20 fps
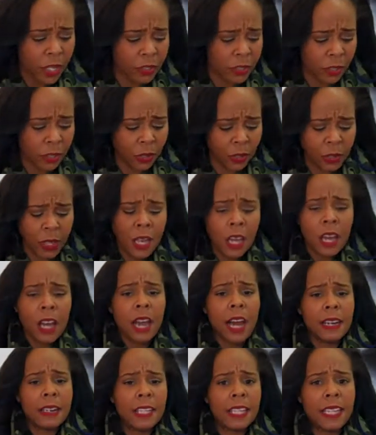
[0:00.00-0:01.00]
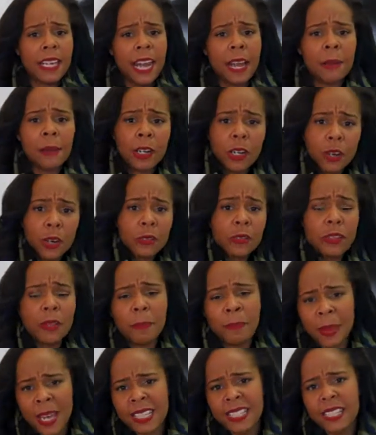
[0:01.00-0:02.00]
So today I'm going to go
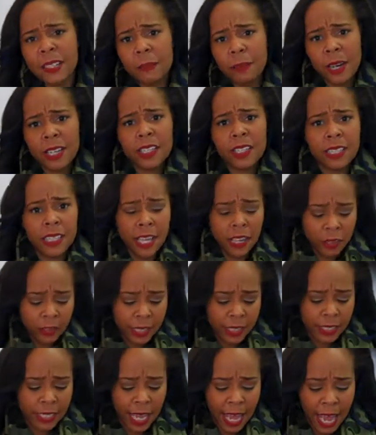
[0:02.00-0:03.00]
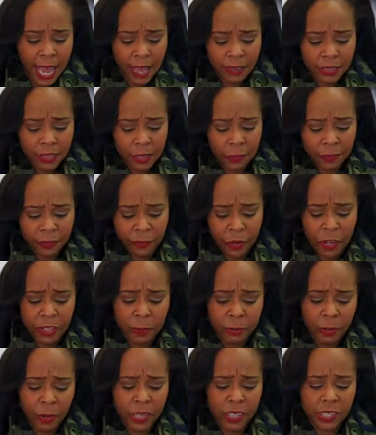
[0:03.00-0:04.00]
through the basic brushes that you need to have. So the
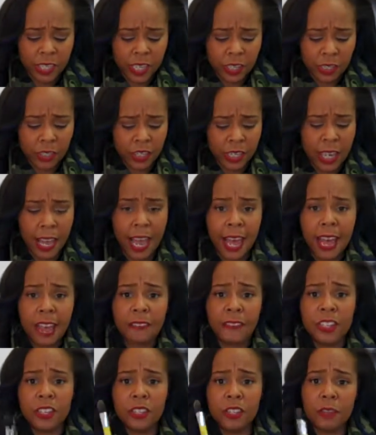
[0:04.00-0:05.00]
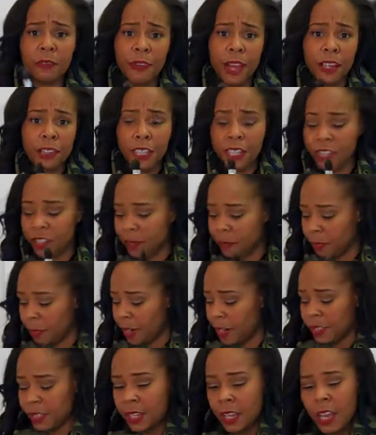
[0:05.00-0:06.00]
first brush that you should have is your foundation
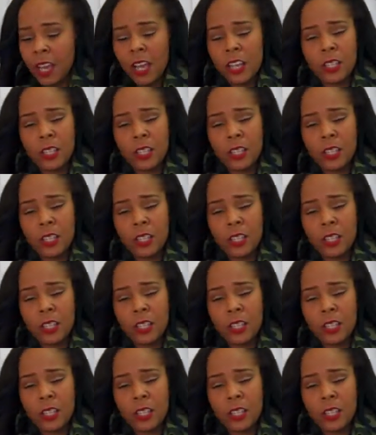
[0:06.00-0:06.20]
brush.